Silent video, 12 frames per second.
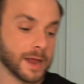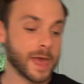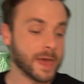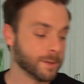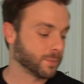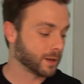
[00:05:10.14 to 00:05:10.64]

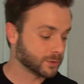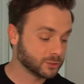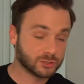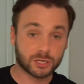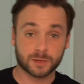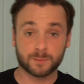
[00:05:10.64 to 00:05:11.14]
and barbecue
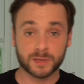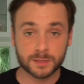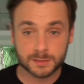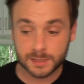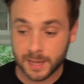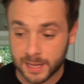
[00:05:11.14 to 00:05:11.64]
chicken
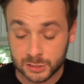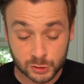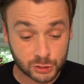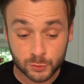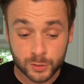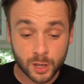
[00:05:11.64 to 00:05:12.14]
pizza, as
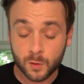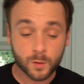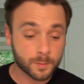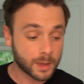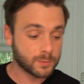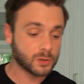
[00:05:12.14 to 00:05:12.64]
you know,
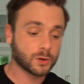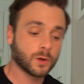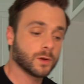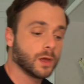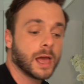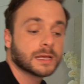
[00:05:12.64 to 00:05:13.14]
or maybe you
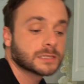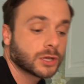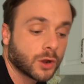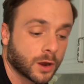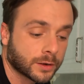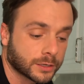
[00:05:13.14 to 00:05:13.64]
don't, has a
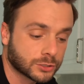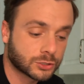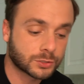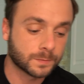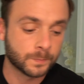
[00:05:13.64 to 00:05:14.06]
garnish